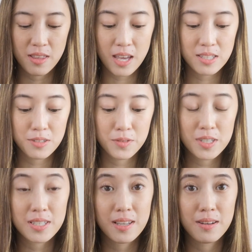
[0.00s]
that's the
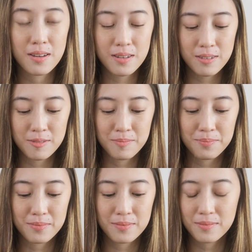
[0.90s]
first layer
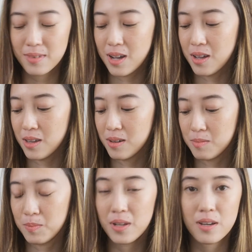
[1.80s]
I
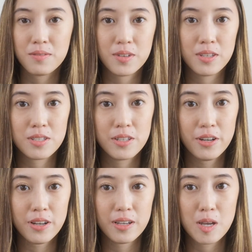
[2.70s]
applied for this look.